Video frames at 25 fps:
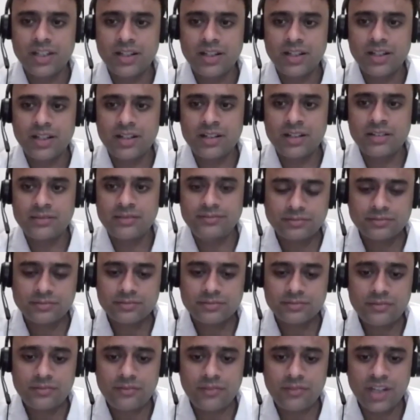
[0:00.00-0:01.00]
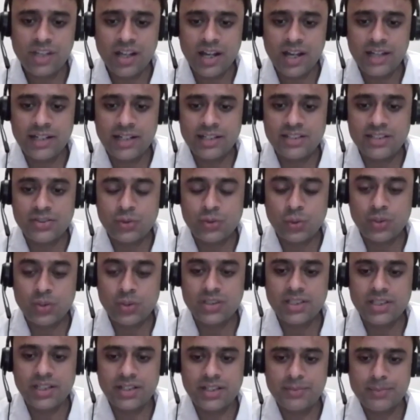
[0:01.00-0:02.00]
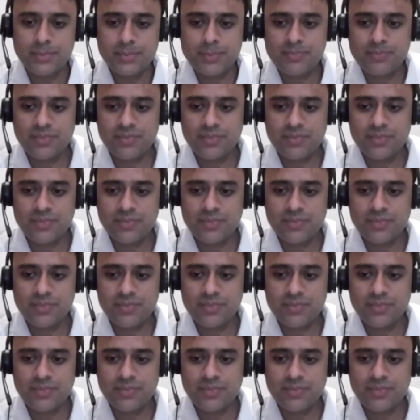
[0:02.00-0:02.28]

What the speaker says: uh, and I stood there.